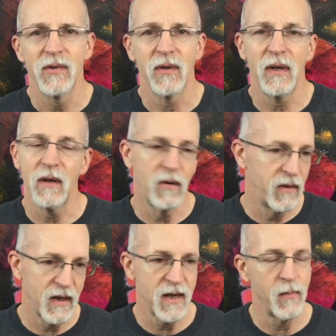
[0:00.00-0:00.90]
So, you know,
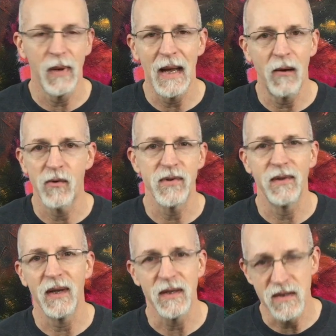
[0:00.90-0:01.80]
in a couple hours, the
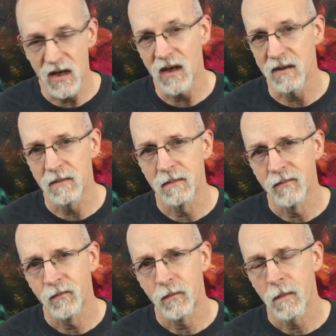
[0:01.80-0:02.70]
thing's done.
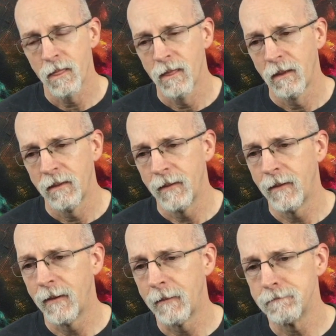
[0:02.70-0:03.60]

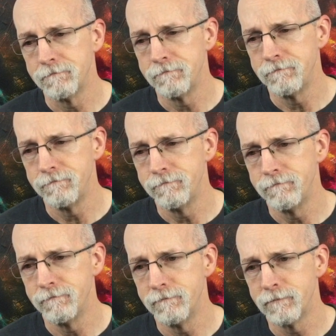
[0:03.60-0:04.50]
Um,
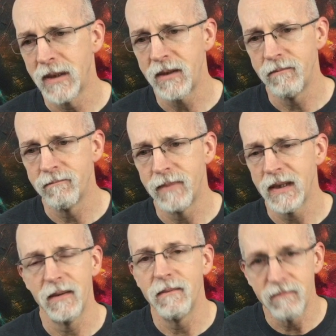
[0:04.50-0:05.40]
but
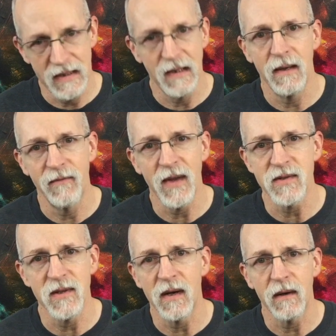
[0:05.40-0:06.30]
but if
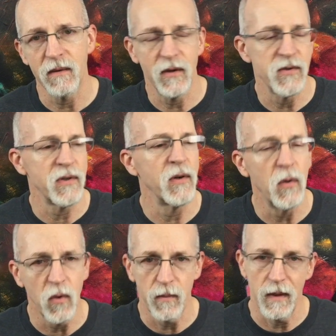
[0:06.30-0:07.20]
that's not a concern,
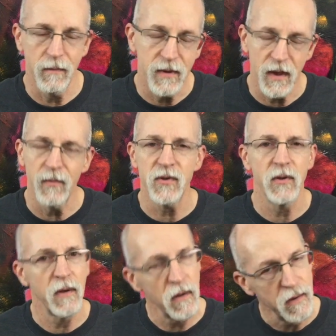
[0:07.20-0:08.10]
don't worry about it. Come to your
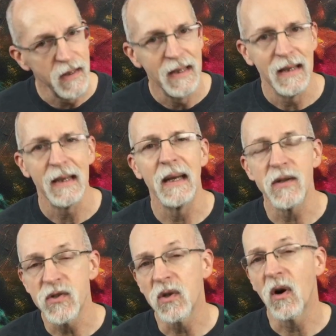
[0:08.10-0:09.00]
studio,
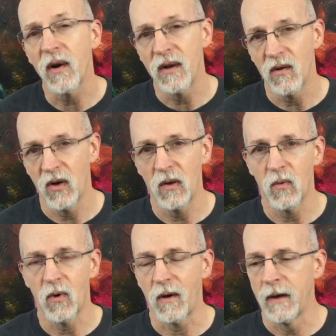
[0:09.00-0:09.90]
get started on the
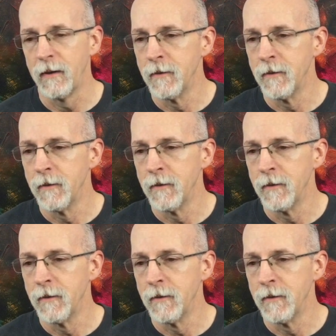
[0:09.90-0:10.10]
work.